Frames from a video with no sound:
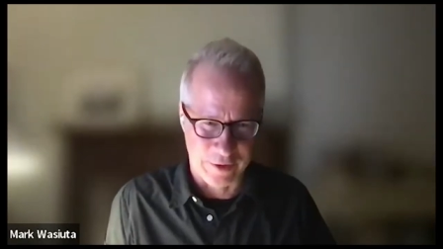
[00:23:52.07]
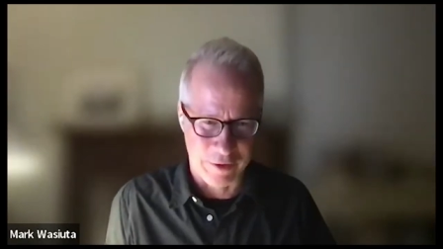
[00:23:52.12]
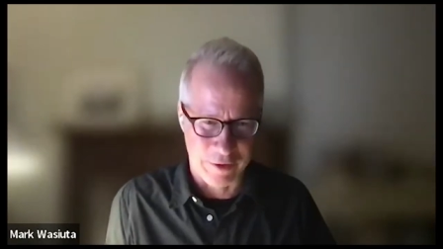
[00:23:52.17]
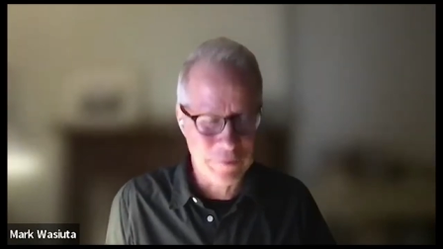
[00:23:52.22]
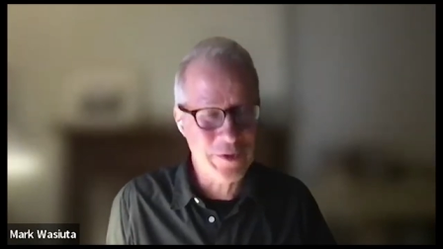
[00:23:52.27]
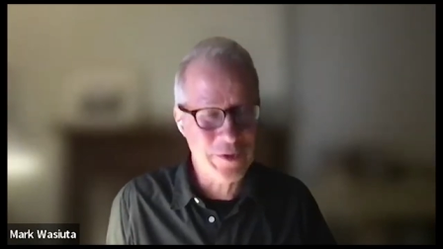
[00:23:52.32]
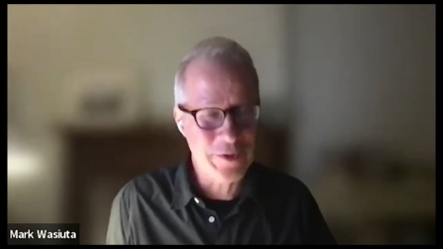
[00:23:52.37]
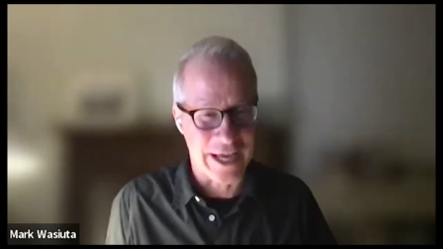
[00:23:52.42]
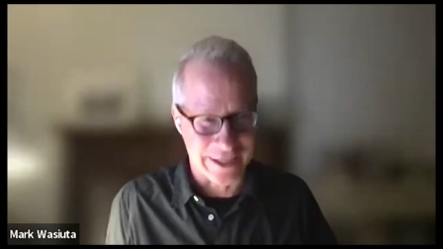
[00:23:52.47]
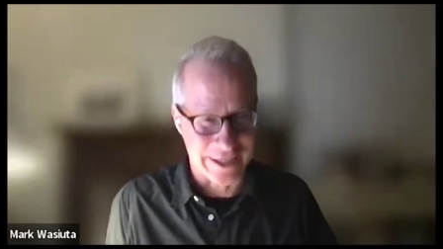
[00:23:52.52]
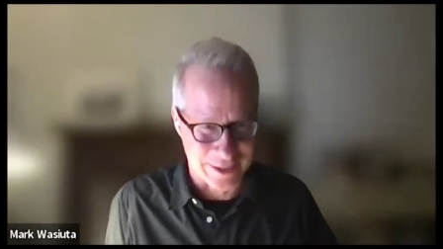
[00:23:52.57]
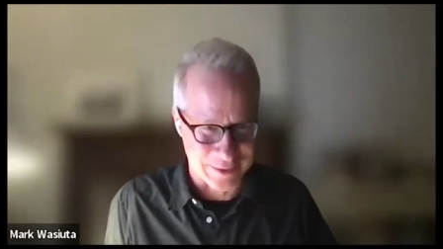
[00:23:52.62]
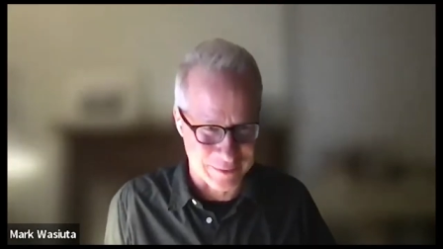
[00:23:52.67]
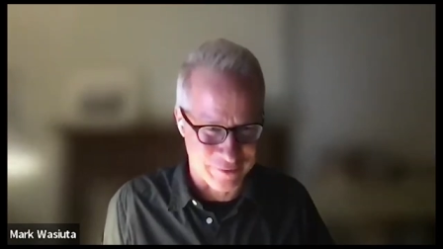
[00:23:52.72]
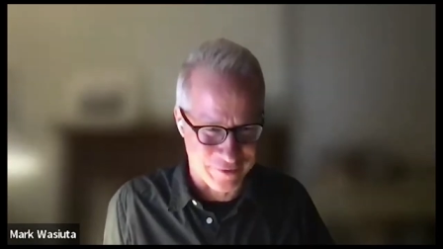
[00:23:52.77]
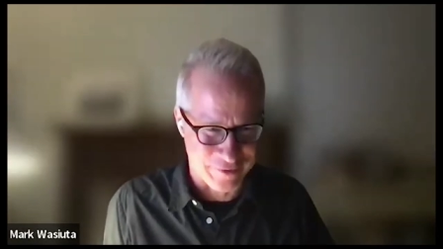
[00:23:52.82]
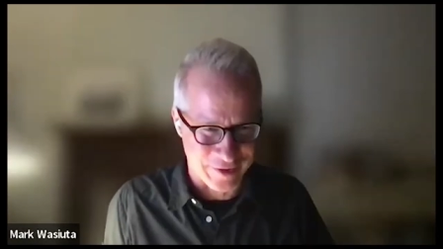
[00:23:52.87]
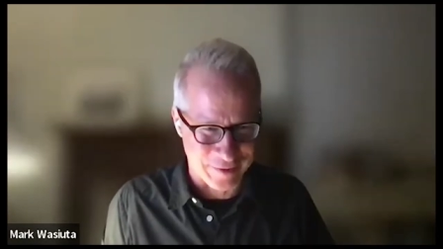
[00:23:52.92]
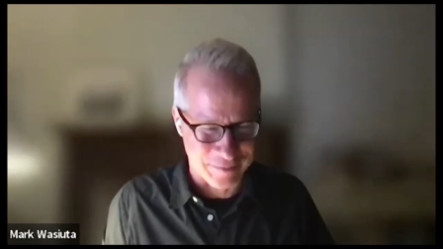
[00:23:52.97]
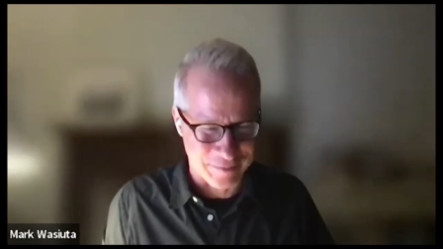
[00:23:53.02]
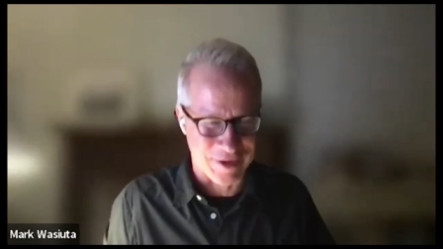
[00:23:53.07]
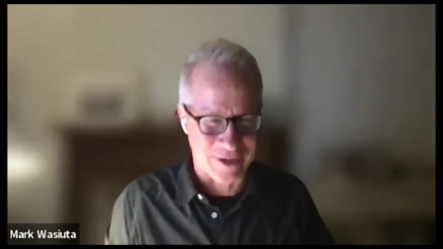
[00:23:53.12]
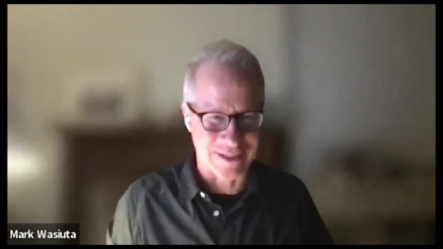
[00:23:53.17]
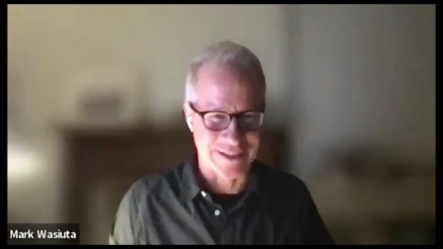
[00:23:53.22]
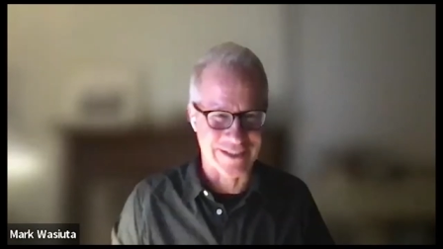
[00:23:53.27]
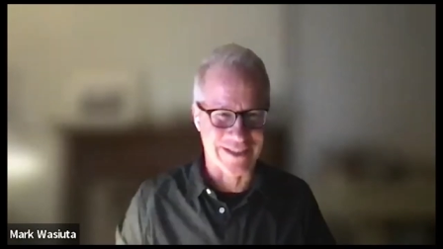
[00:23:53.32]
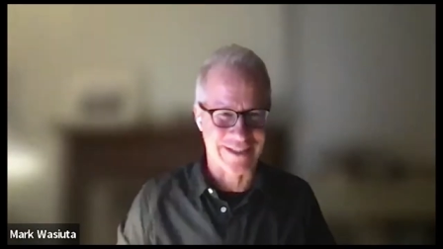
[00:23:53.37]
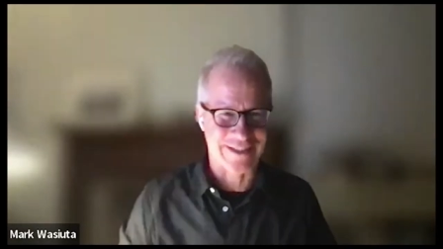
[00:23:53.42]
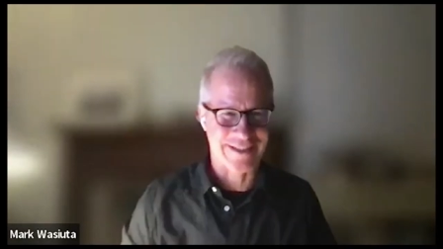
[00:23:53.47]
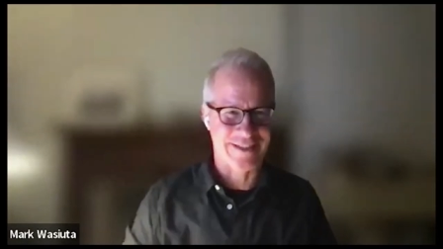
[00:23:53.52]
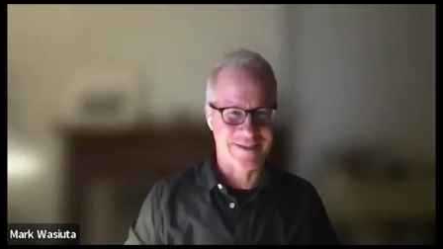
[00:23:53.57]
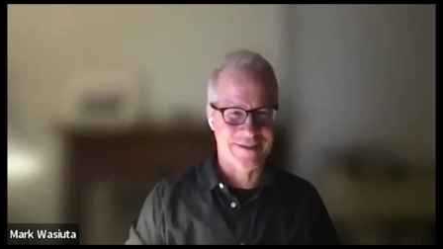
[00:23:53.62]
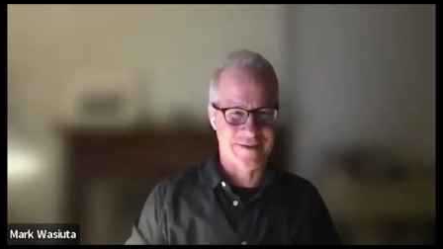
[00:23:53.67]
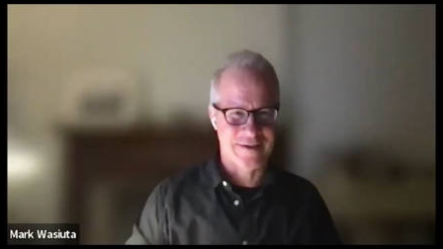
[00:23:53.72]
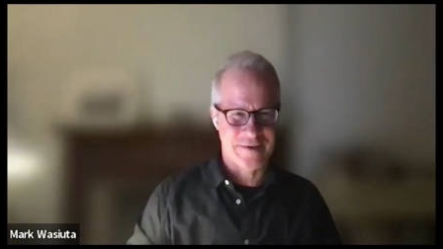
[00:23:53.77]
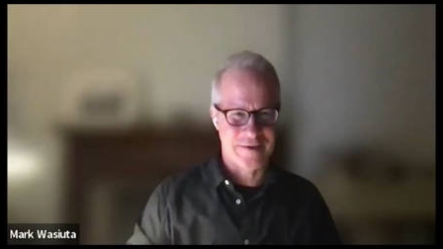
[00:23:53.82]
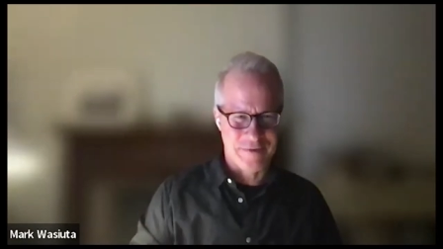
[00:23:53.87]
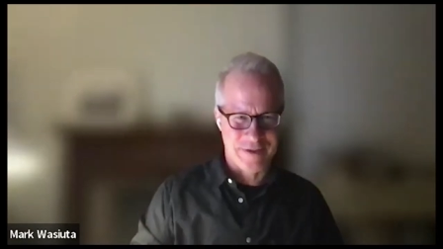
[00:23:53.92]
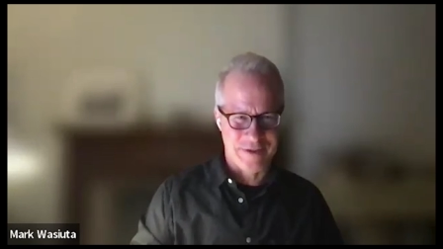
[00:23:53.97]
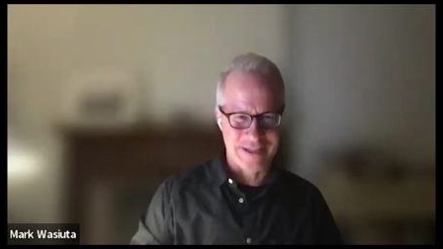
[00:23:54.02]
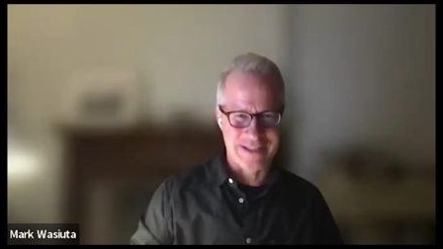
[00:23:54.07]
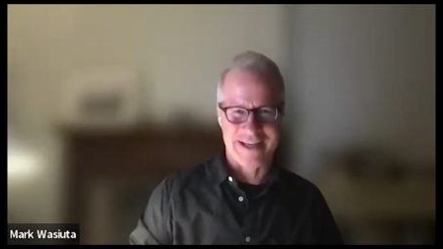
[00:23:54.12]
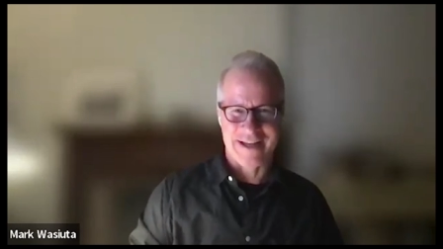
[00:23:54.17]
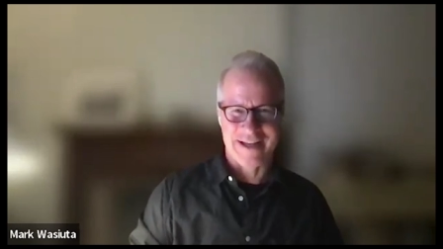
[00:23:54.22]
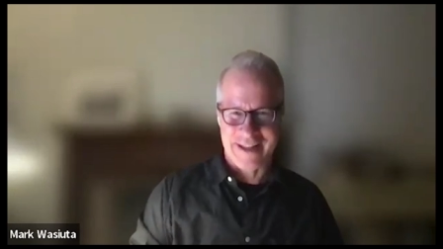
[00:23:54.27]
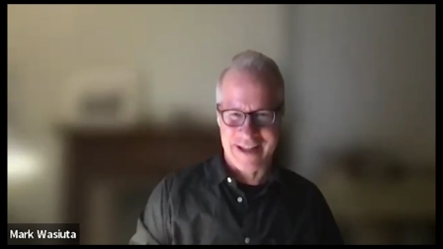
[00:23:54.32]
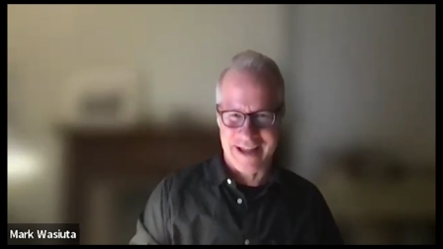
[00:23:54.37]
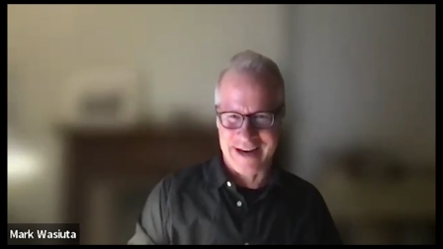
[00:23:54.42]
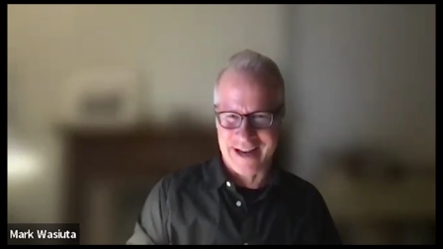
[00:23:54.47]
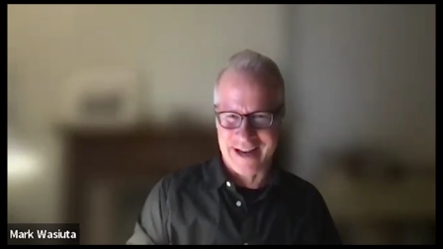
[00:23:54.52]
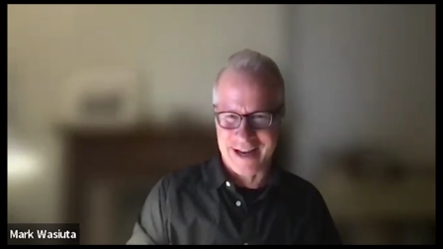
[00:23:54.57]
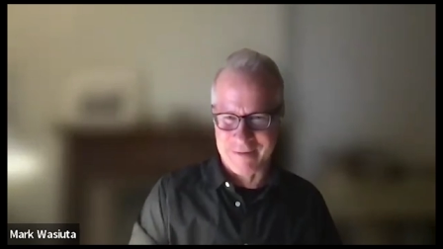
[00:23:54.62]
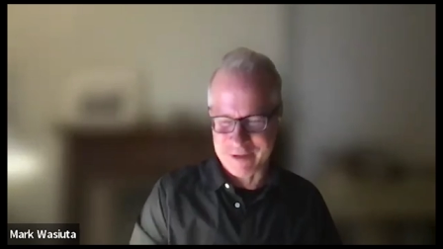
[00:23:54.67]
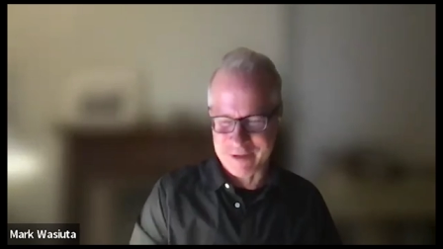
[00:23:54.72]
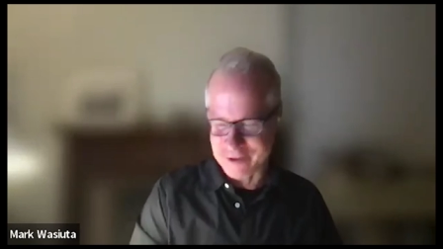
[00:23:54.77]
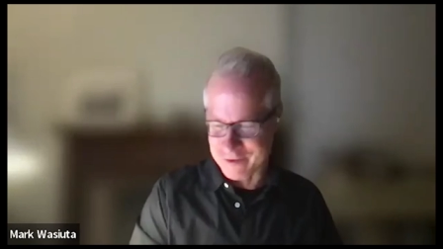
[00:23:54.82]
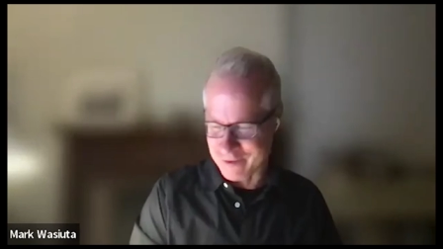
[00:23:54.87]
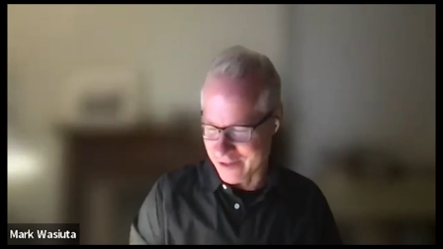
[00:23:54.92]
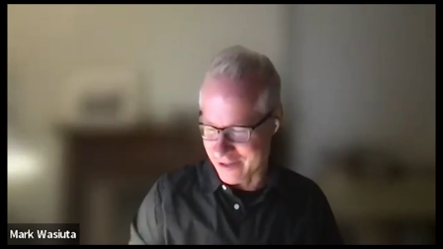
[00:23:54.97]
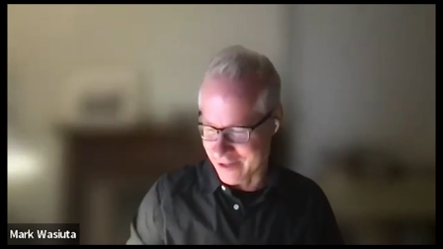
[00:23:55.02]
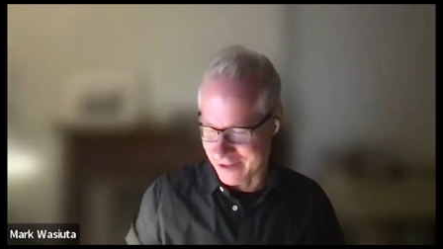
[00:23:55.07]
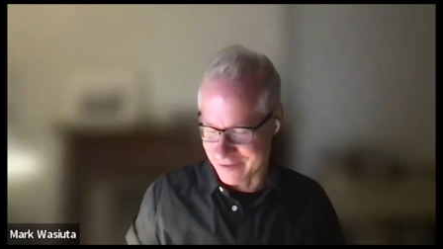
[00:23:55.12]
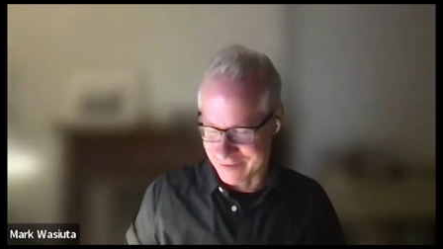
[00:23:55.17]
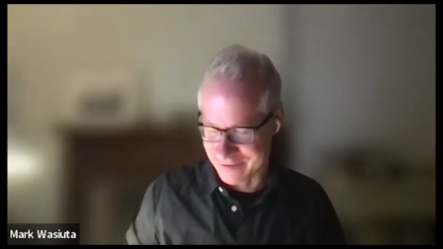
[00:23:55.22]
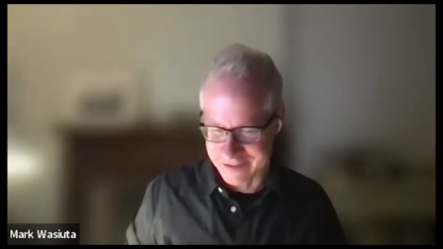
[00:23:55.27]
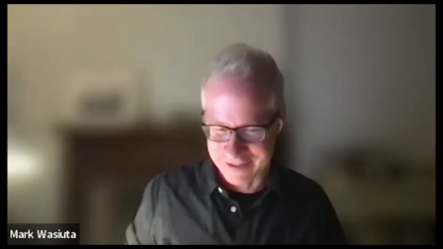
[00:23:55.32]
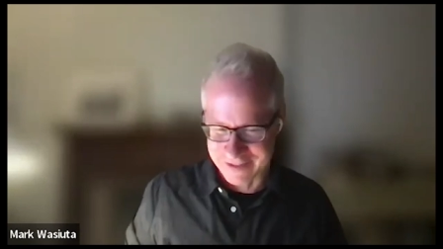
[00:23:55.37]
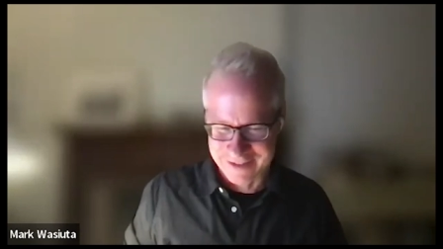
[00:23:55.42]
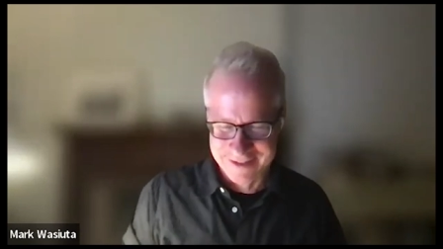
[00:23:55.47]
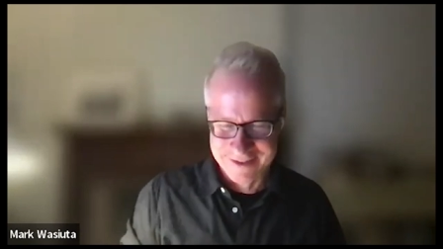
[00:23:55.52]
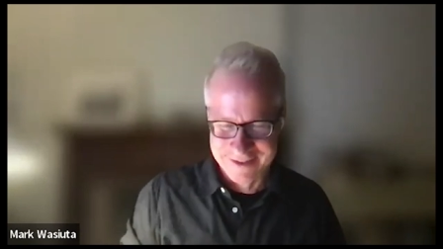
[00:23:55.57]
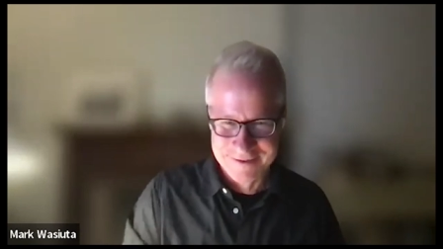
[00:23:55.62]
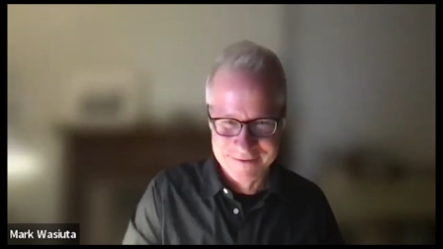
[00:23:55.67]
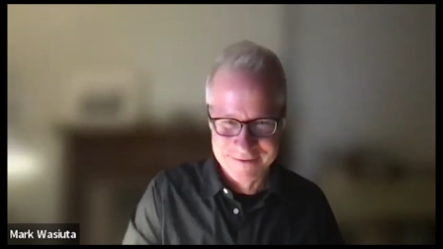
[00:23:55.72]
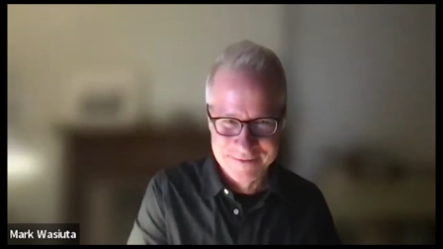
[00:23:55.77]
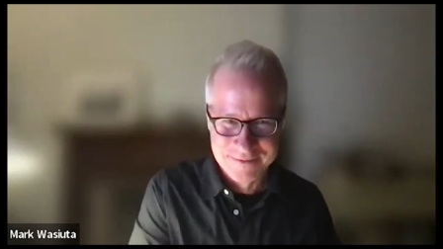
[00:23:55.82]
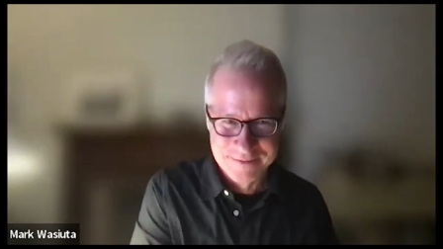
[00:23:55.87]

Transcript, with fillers: enthusiasm for the project. And so things like that happen quite often.